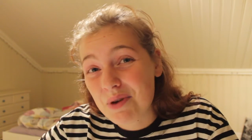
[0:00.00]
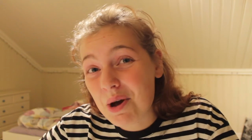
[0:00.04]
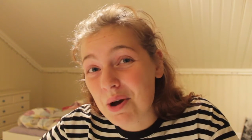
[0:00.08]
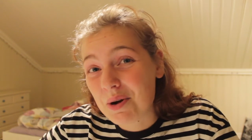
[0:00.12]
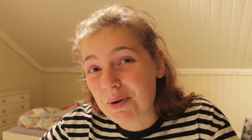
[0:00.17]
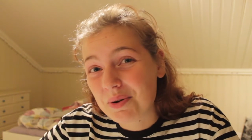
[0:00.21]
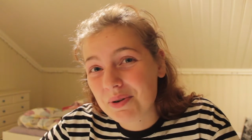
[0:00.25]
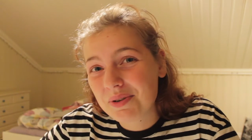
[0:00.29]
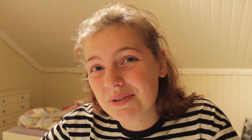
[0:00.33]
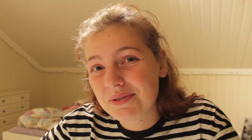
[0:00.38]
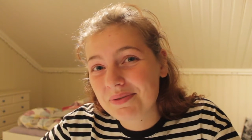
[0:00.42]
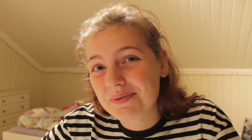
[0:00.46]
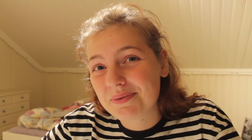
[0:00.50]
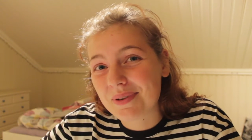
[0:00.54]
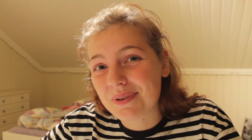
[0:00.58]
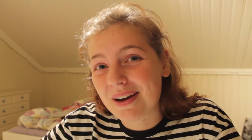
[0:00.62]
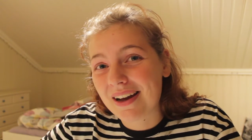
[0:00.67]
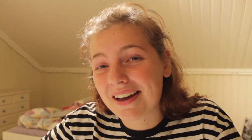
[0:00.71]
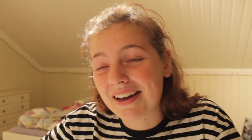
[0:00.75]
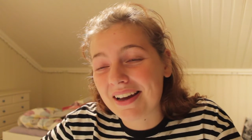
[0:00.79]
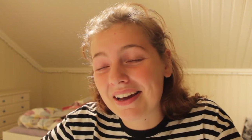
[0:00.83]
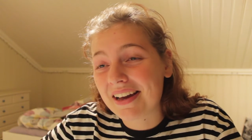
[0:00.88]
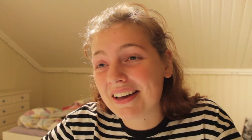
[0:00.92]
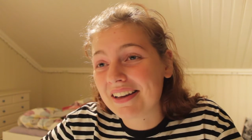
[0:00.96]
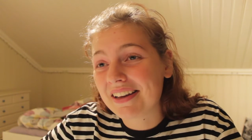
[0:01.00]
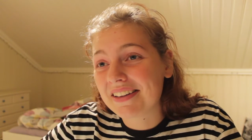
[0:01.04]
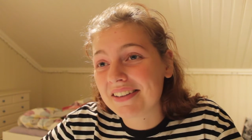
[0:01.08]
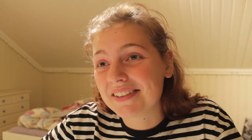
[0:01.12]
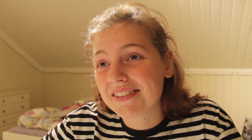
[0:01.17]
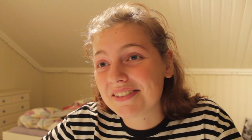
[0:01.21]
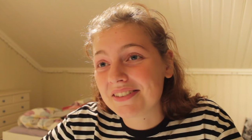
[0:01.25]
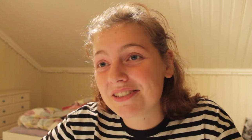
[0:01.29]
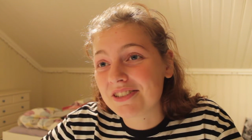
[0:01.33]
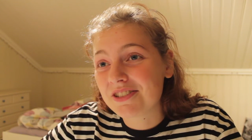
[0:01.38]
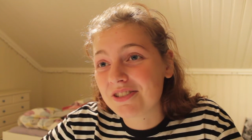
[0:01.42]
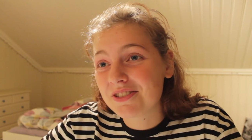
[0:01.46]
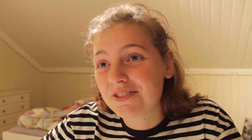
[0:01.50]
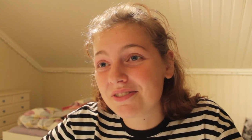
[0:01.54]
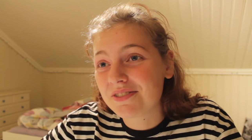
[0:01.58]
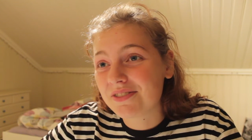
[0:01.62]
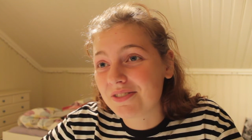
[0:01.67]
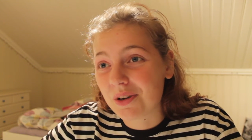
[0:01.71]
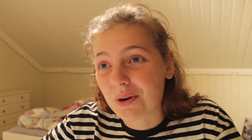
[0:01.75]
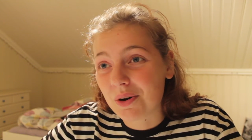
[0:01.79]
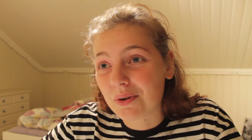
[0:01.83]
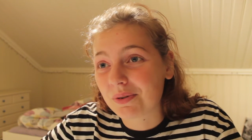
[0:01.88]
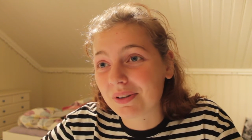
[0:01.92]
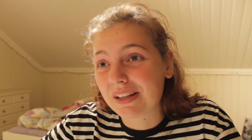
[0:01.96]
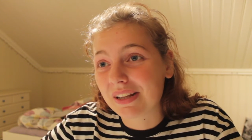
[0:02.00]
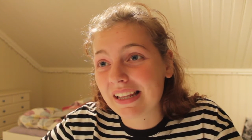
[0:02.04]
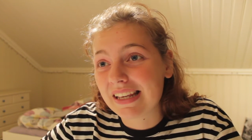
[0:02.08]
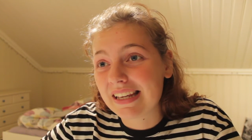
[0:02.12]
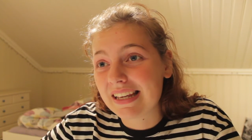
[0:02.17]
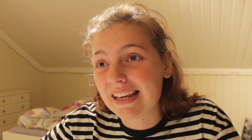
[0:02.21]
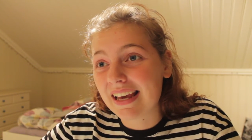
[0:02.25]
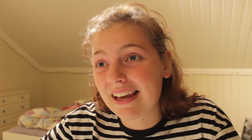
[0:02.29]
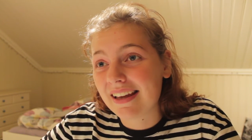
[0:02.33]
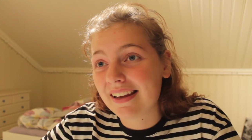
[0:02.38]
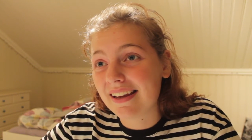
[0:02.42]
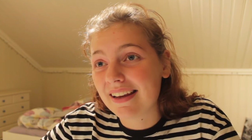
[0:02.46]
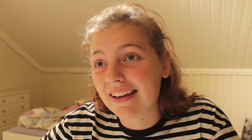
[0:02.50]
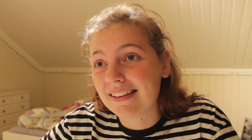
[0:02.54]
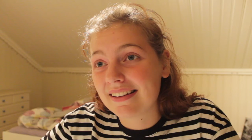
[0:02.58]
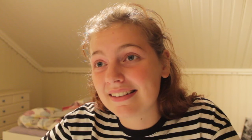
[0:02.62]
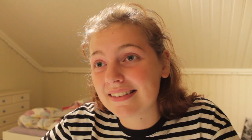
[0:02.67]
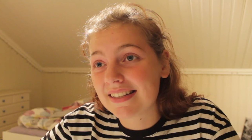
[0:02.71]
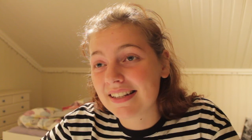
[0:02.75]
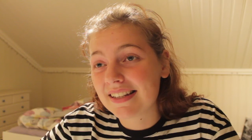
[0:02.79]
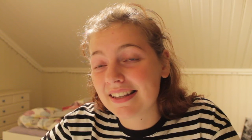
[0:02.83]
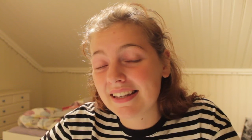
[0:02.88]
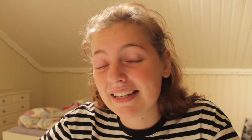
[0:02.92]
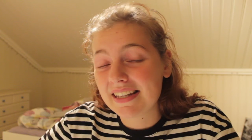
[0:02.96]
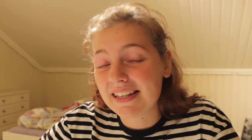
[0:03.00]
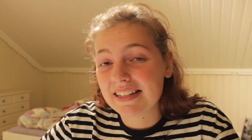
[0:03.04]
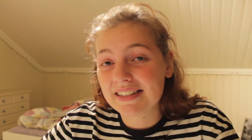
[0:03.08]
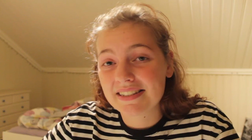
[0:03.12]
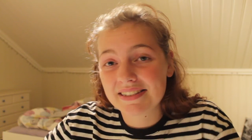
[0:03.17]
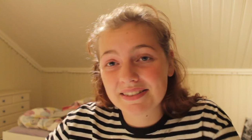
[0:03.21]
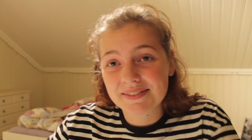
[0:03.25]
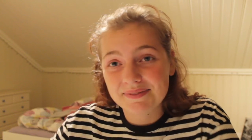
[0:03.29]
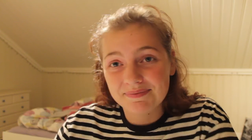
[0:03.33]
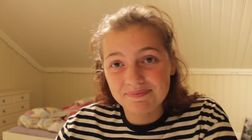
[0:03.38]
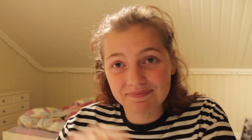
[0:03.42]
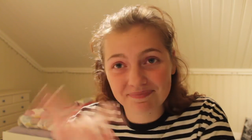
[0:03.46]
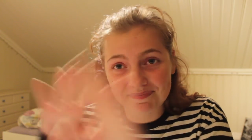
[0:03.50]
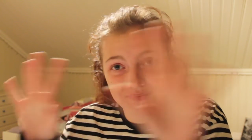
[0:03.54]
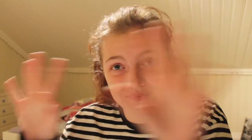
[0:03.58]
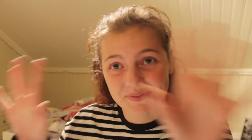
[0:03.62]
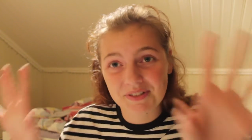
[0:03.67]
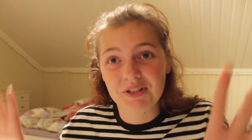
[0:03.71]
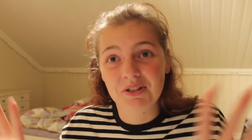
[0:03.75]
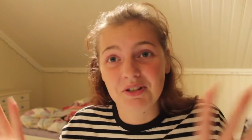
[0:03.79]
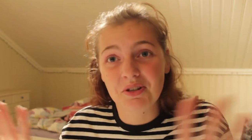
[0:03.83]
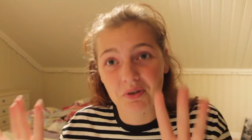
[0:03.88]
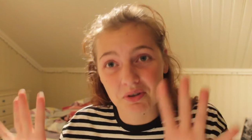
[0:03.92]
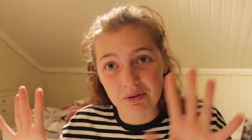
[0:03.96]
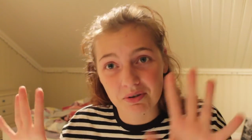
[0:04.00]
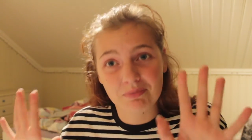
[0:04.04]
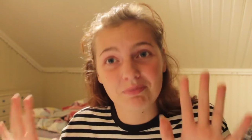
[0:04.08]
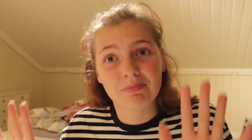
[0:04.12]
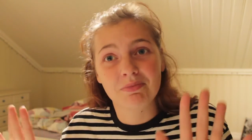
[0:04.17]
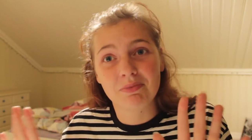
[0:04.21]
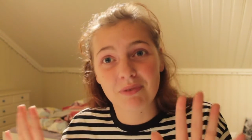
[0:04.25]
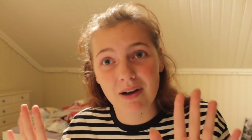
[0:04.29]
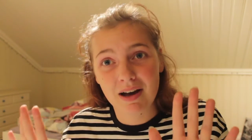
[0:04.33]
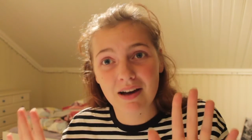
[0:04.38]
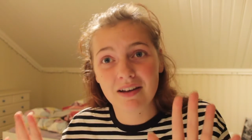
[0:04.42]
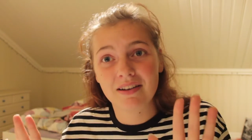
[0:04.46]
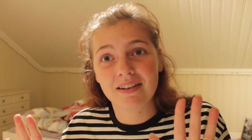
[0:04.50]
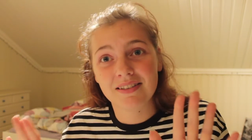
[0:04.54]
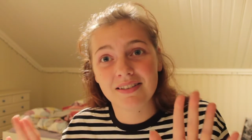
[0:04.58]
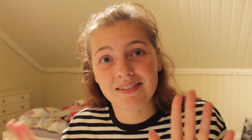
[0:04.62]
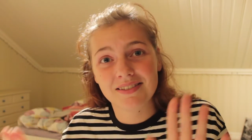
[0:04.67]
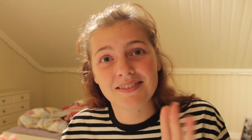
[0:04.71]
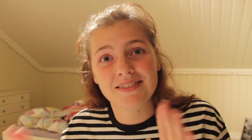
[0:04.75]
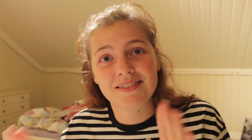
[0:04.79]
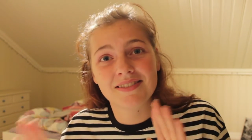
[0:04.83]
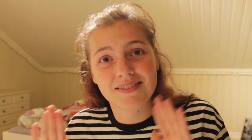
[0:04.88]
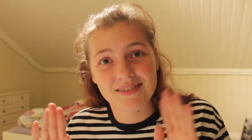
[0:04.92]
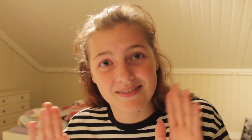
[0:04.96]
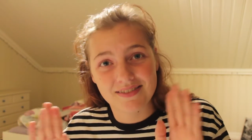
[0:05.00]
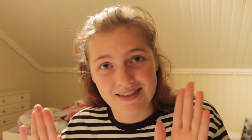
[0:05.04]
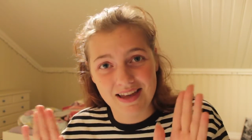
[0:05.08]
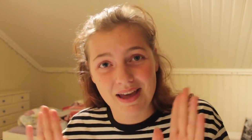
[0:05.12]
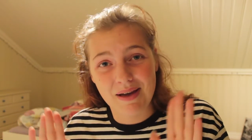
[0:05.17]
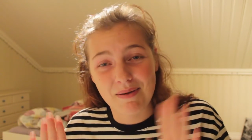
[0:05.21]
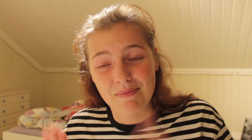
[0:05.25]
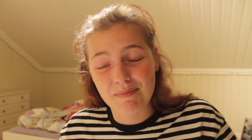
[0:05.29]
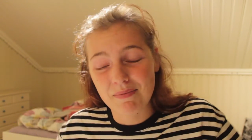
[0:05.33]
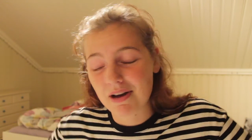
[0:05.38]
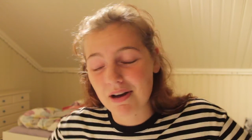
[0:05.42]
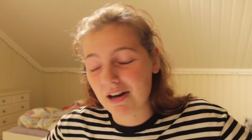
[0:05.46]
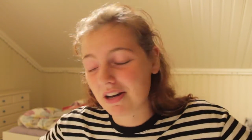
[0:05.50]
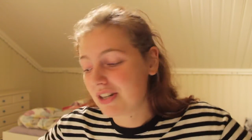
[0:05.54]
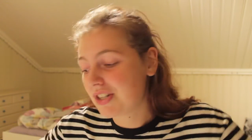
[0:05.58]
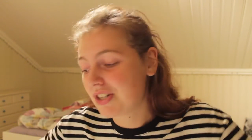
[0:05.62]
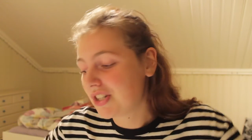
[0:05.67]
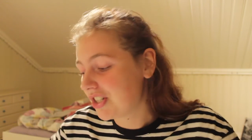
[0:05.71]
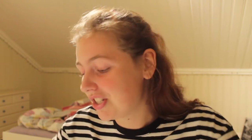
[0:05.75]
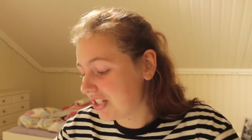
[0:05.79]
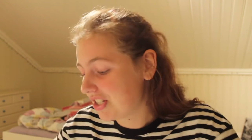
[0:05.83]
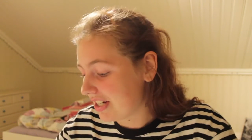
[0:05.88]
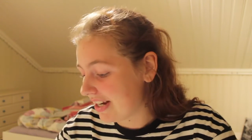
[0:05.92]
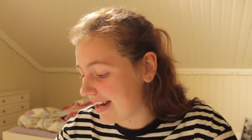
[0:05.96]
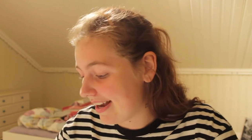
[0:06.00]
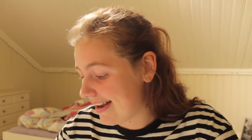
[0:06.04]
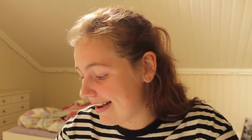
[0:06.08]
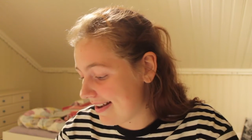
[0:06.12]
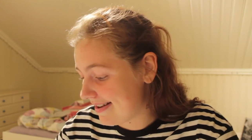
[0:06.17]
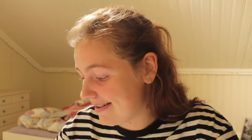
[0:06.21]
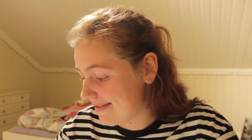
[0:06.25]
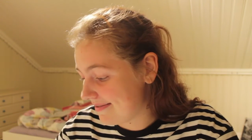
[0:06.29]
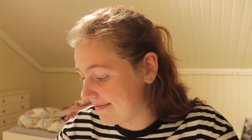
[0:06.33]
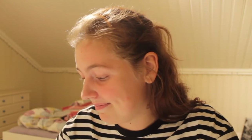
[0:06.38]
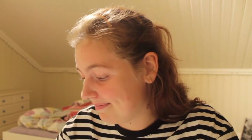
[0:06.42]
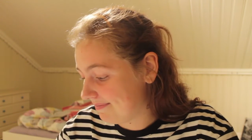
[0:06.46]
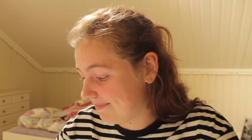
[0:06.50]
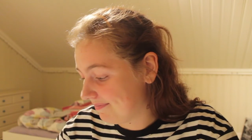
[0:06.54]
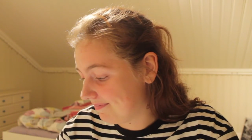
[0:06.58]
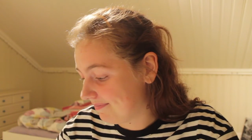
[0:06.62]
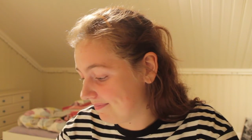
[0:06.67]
know why I don't really get into these girl products that much. I